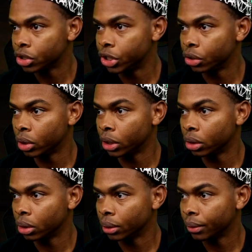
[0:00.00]
There's a
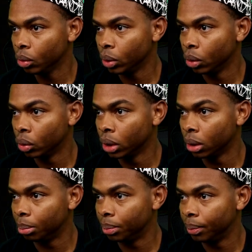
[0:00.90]
generator. We going
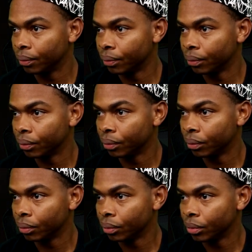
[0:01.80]
up.
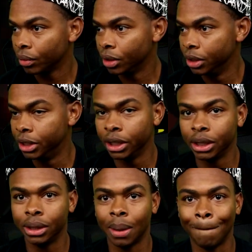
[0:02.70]
Did
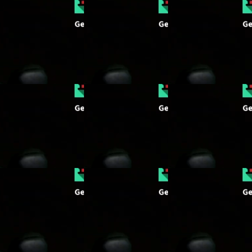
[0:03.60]
it.